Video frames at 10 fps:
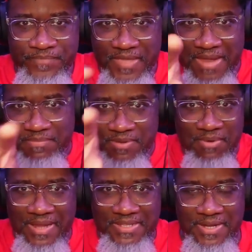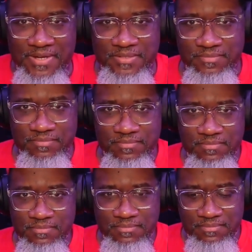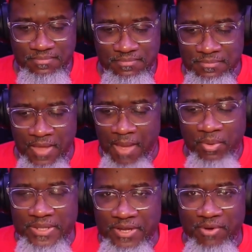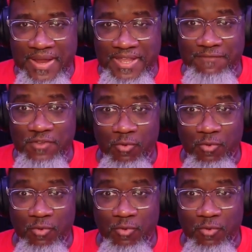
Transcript: Got to be right there. I'm only great if you're